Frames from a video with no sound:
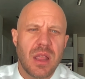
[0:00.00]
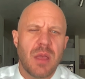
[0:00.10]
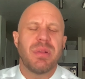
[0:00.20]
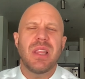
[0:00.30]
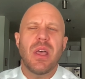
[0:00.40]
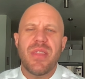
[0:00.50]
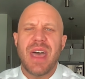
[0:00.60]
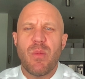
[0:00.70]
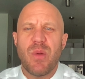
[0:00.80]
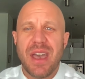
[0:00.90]
Below
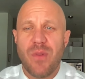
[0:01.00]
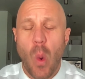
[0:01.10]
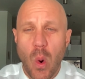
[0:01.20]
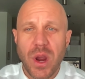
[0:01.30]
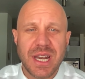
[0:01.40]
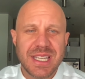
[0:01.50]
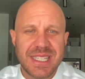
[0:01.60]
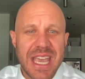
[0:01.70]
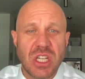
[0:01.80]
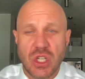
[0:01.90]
that, we have
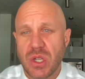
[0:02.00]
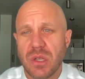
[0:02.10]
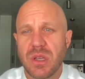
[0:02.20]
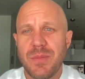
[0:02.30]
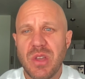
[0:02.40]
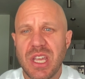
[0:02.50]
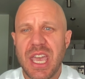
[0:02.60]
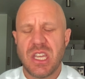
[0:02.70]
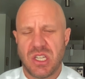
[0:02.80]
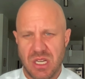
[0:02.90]
organizational
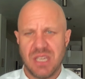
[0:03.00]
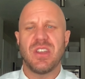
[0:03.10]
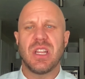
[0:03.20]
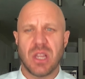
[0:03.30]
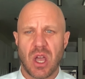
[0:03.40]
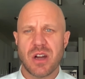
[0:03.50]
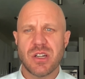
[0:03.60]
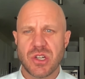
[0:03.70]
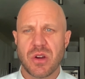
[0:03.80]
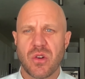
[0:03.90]
communication, even
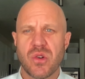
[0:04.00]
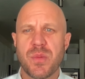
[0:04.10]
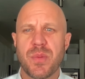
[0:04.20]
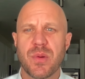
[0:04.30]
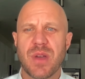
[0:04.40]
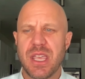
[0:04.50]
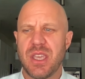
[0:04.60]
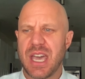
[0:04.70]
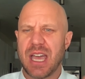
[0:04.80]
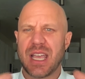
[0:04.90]
larger group, right? You
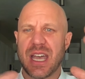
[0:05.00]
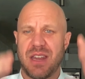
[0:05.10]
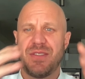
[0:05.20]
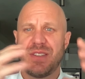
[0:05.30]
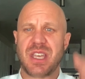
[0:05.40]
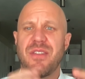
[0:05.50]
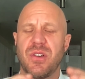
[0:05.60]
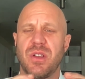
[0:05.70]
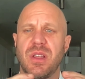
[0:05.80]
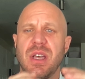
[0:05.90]
got kind of
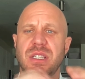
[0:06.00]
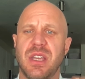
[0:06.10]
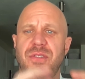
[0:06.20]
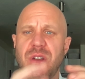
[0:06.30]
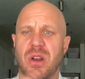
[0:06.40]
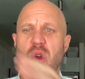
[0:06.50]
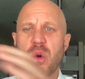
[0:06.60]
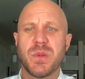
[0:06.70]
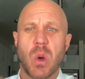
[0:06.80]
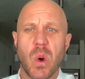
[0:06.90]
several different
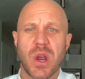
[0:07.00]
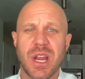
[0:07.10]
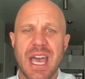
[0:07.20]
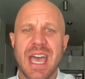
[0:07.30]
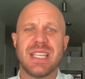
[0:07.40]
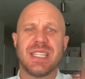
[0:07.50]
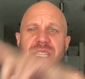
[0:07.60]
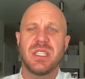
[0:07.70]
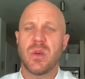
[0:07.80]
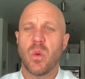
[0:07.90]
groups organized
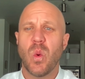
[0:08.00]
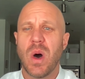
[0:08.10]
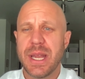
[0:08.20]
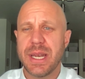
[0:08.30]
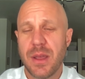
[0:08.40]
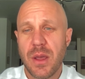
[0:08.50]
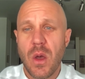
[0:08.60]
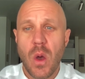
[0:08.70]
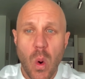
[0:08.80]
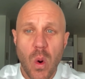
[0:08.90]
into one
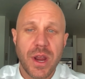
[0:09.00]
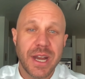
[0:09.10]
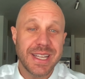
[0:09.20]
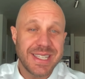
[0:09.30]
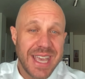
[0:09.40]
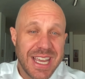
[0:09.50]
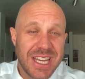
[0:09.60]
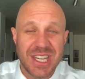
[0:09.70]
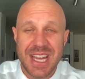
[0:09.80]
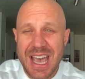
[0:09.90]

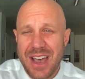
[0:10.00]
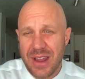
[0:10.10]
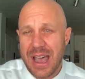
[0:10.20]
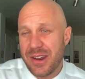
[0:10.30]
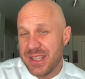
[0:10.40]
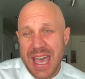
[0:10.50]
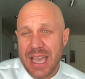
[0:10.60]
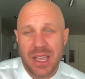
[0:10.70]
organization. How does that